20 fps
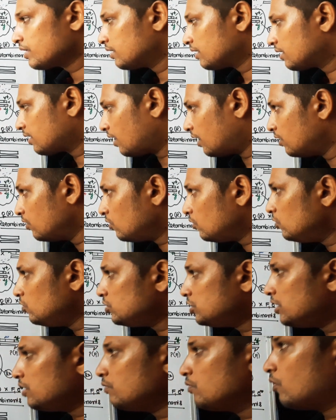
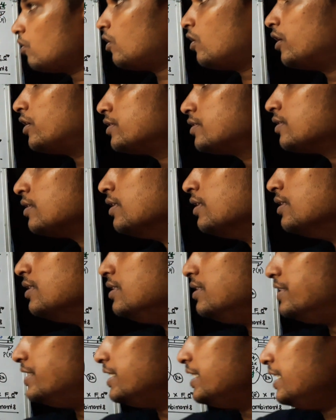Conclusion was
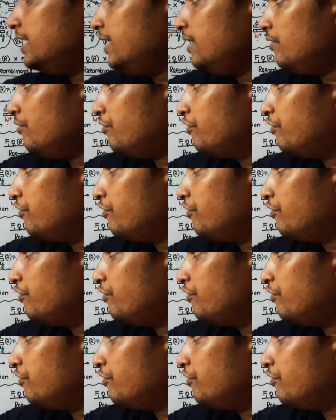gene